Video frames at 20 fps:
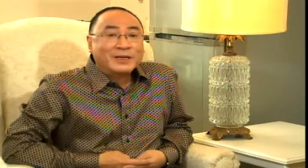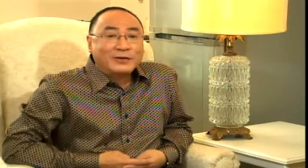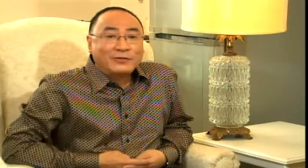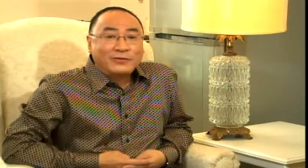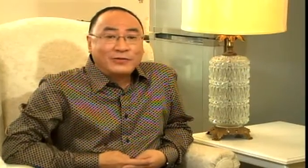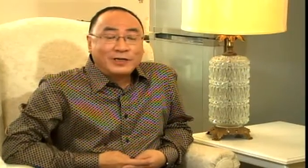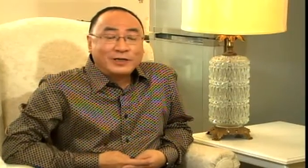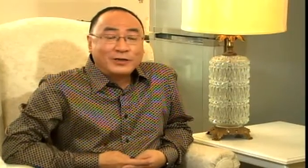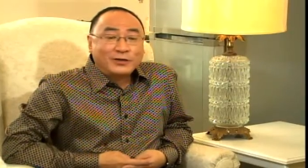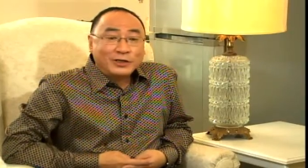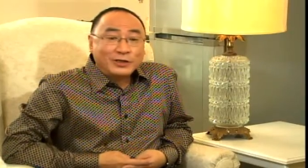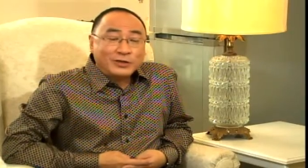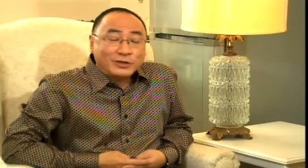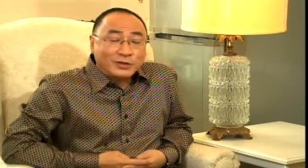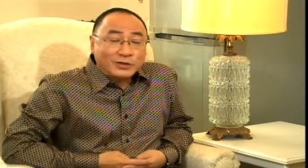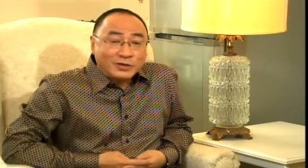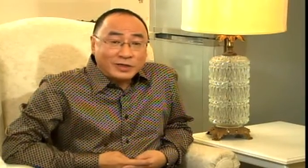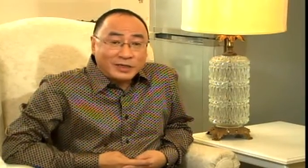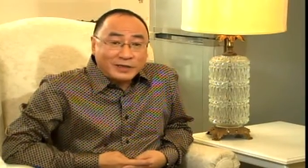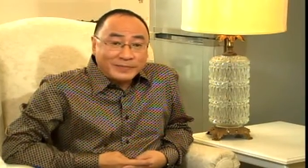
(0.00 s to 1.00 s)
We're going to
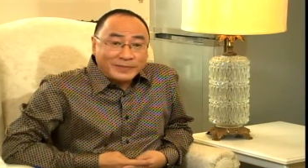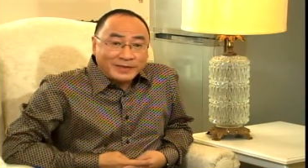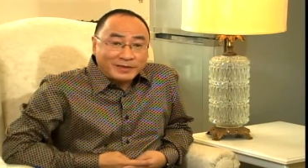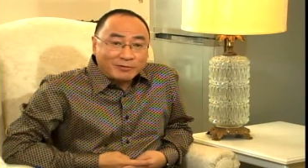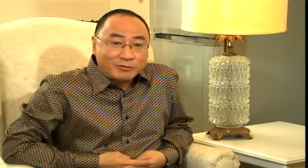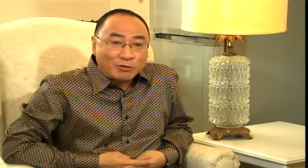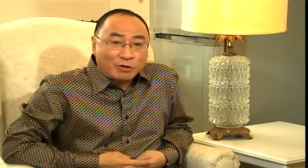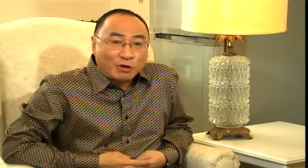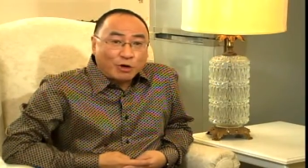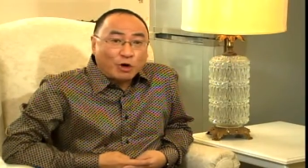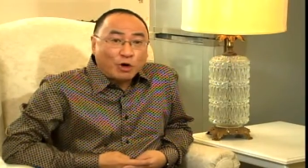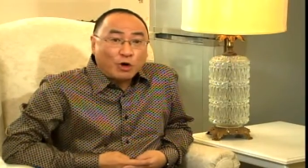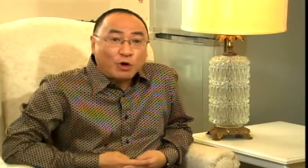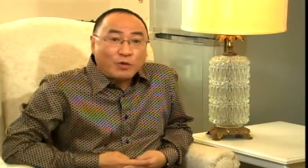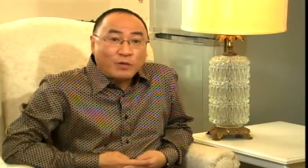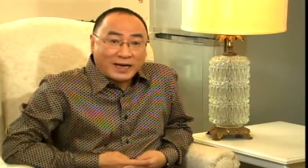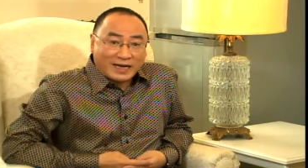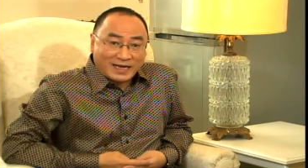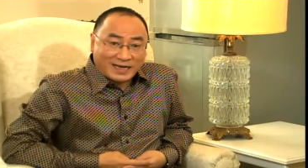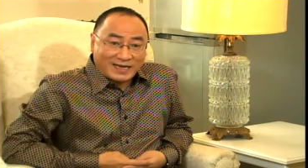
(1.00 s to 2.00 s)
talk about
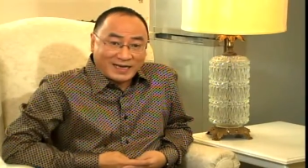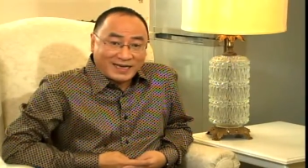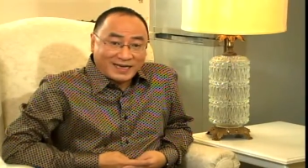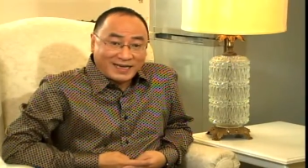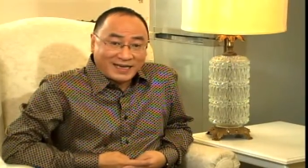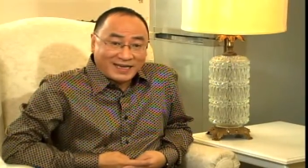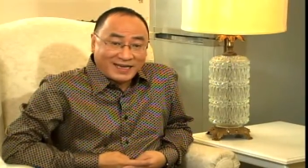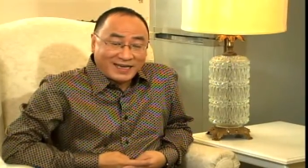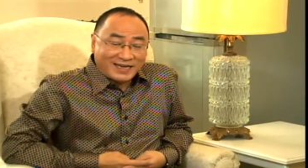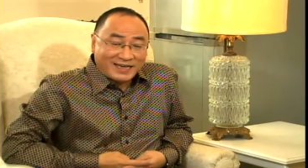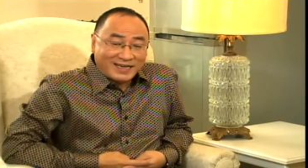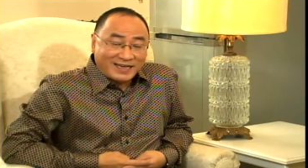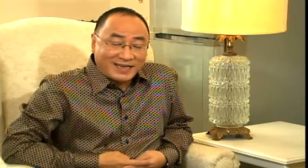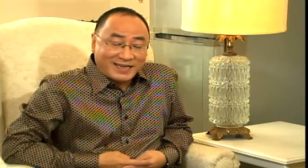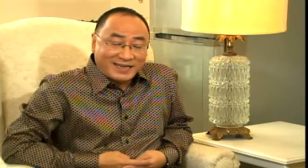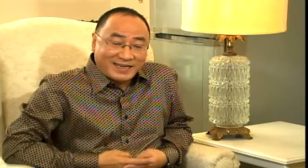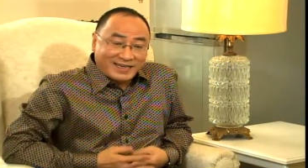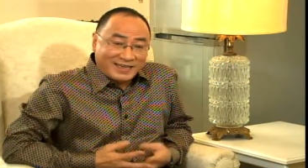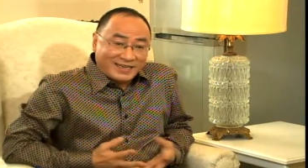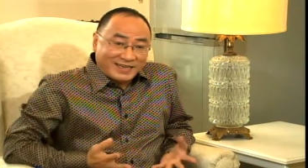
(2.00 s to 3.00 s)
HOA.
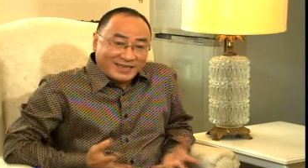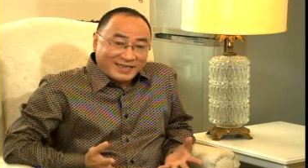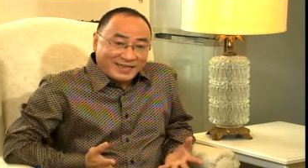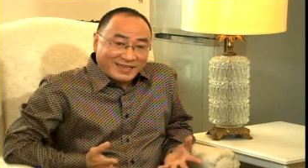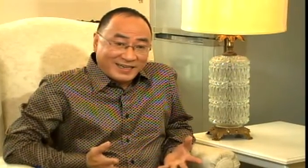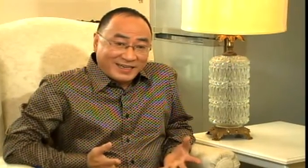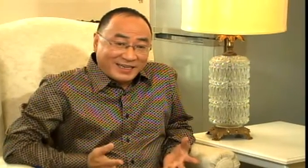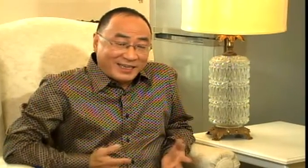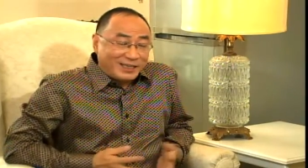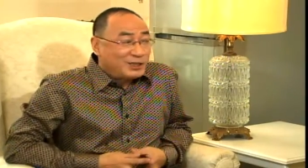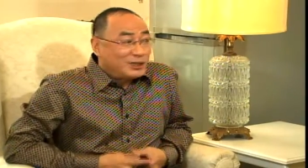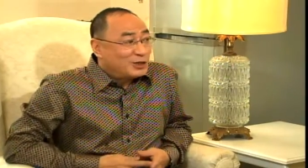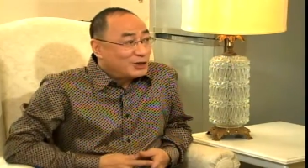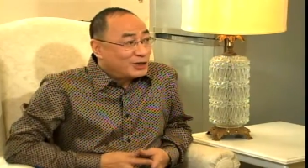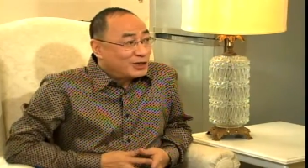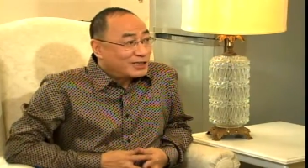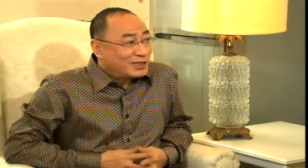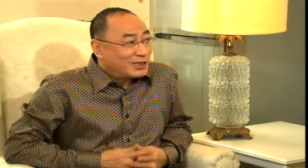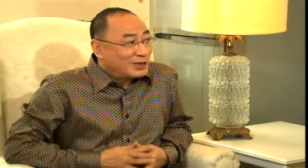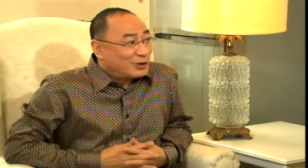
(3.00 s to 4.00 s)
In
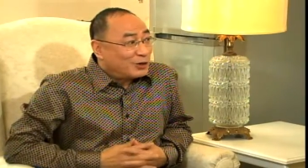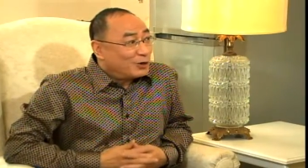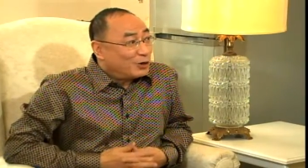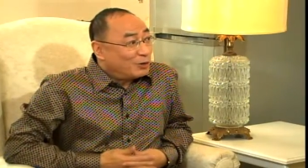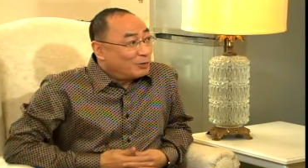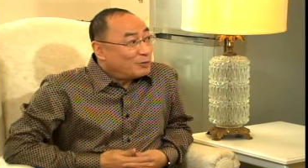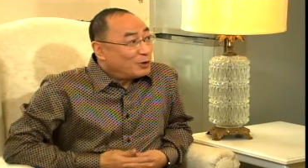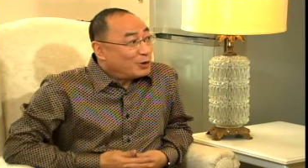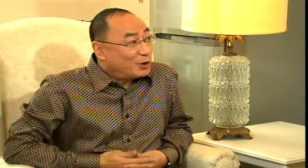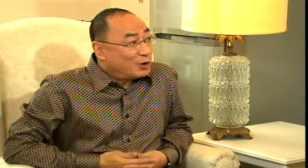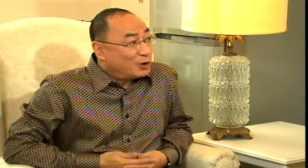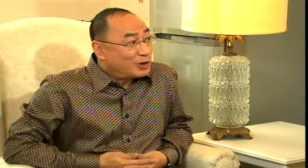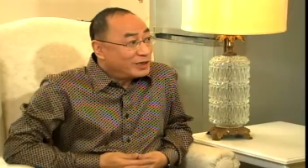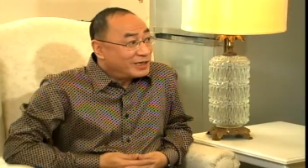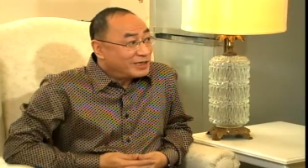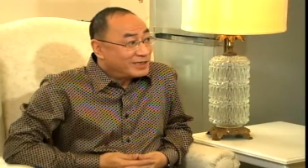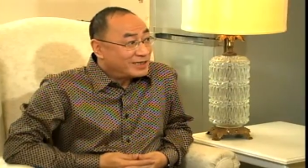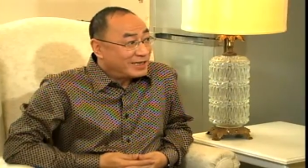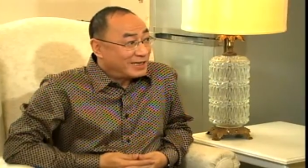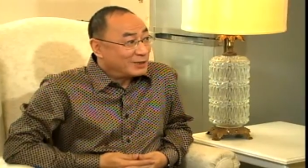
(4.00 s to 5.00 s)
short,
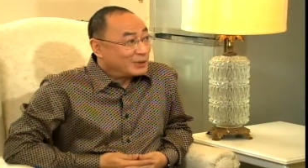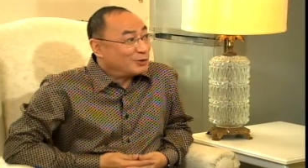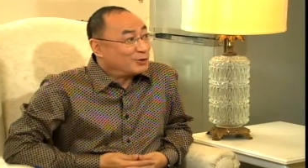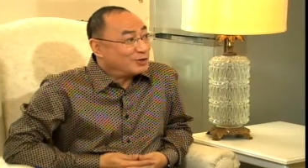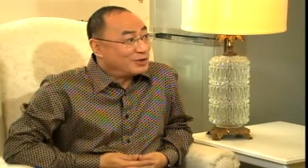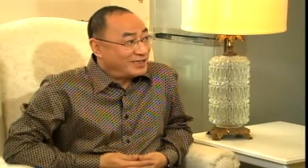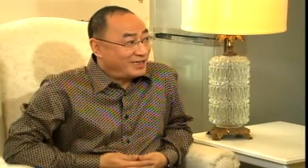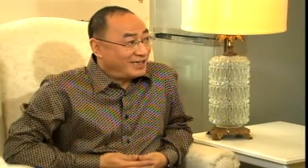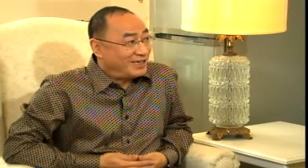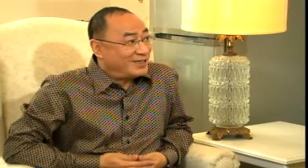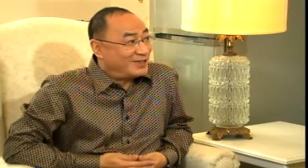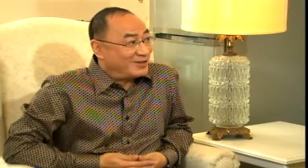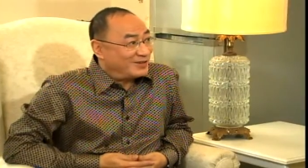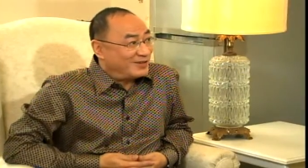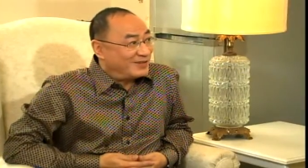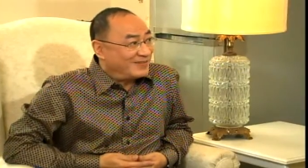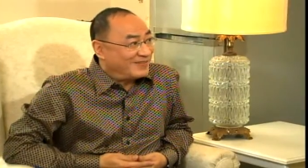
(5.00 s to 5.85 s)
Homeowners Association.